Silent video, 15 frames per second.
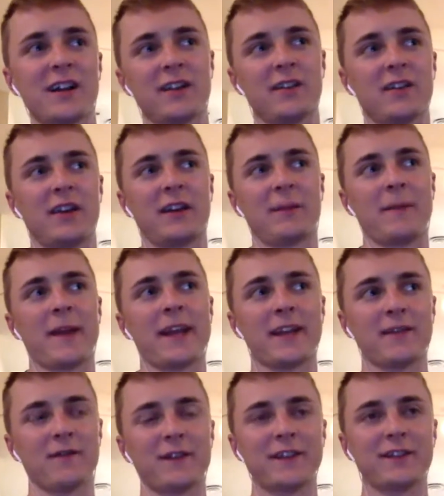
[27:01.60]
into like
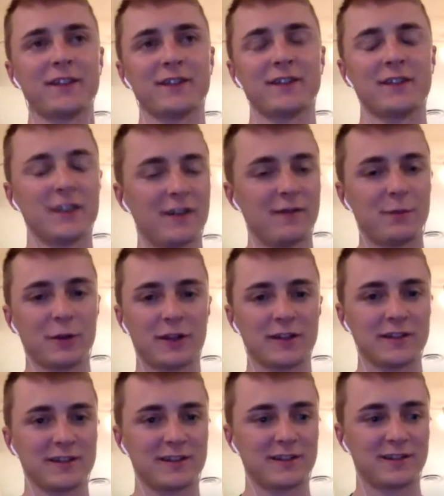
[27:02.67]
making fishing stuff
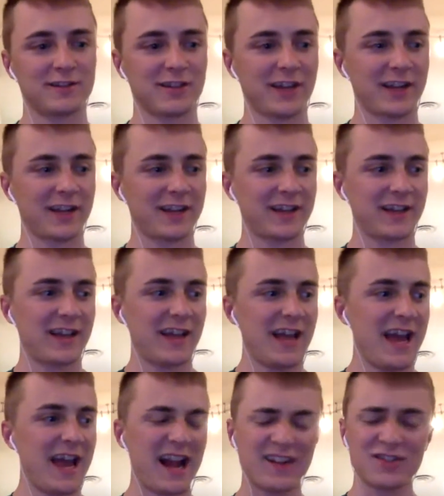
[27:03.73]
because it's like,
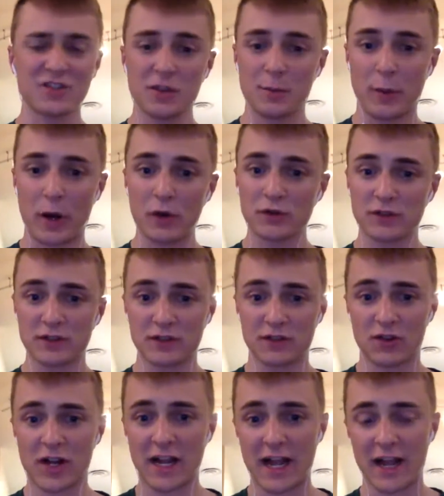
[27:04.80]
it actually poses a
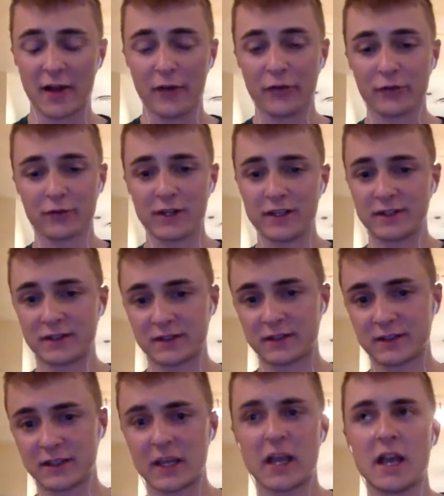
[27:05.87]
lot of health
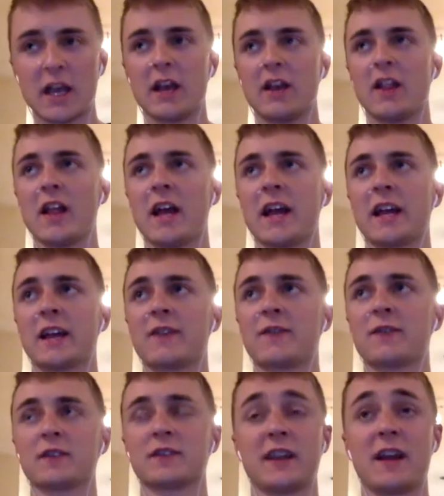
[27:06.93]
risks. Like,
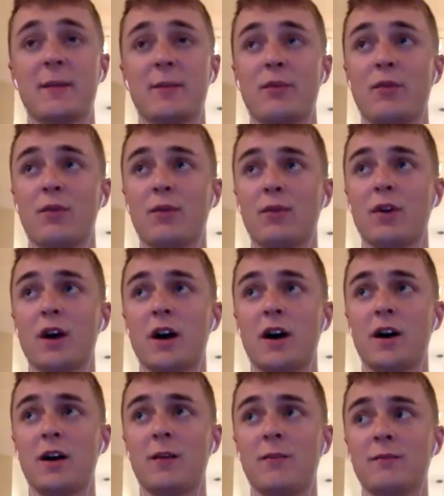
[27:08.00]
for example,
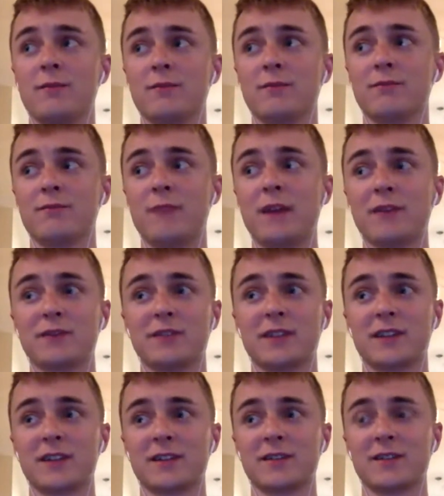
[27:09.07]

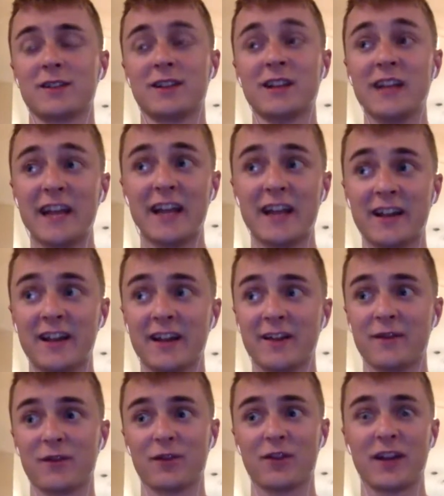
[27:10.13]
melting lead
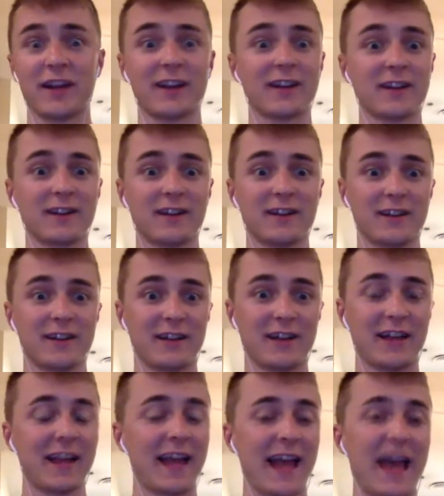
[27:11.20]
for like
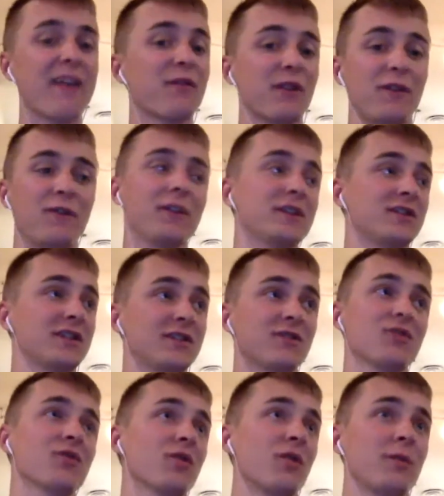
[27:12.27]
every fishing
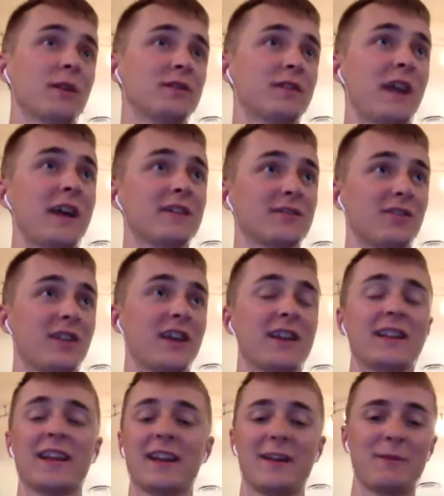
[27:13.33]
lure almost has
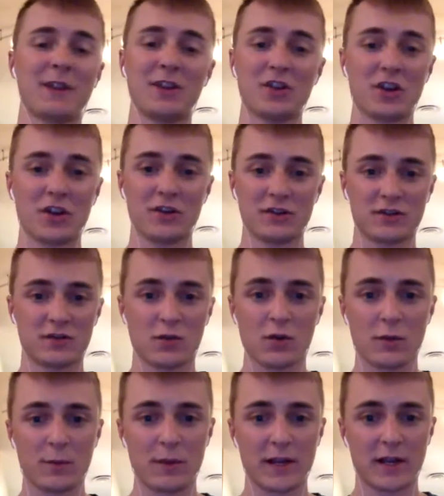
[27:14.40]
lead. I mean, you can go to the
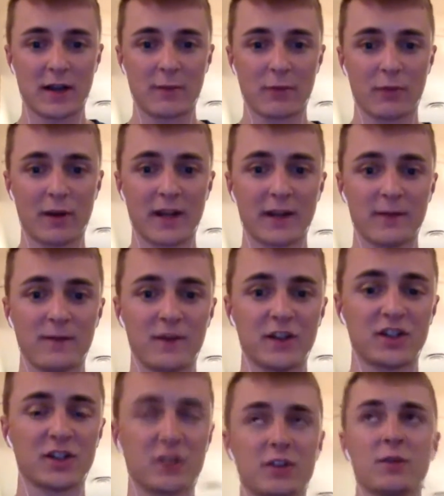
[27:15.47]
store and pick up a random
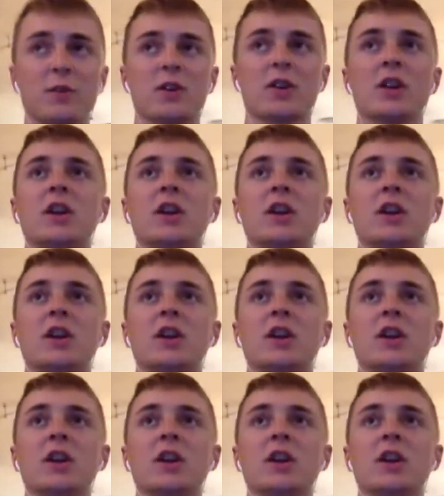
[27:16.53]
fishing lure,